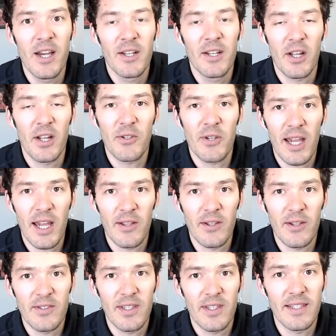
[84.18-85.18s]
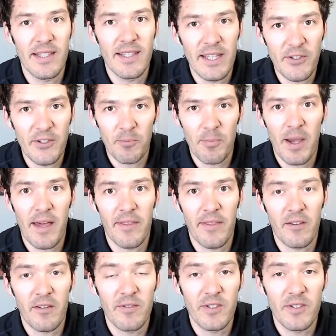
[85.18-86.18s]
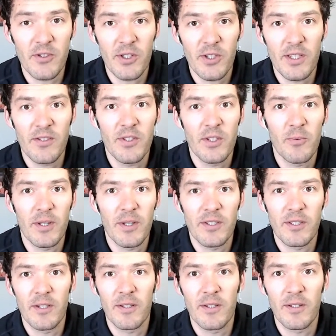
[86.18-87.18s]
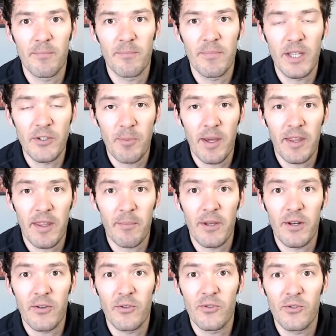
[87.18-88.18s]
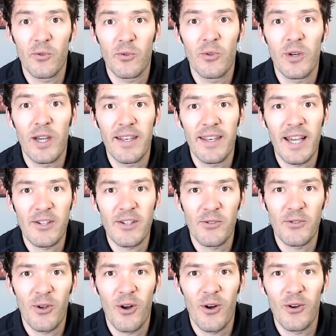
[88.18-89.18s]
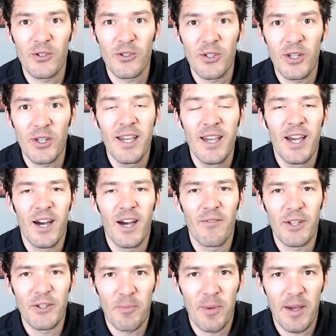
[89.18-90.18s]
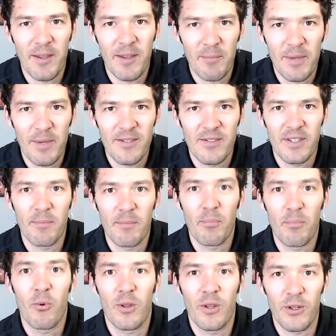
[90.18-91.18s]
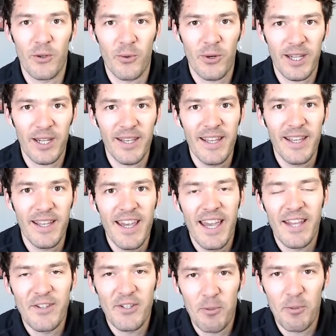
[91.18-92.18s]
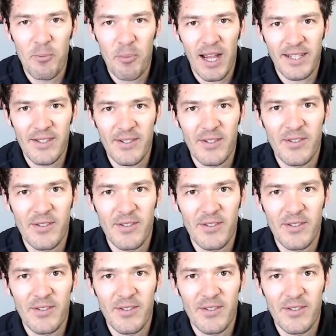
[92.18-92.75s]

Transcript: Dr. Ellis is a naturopathic physician. She went to naturopathic medical school at National College of Naturopathic Medicine in Portland, Oregon, and she practices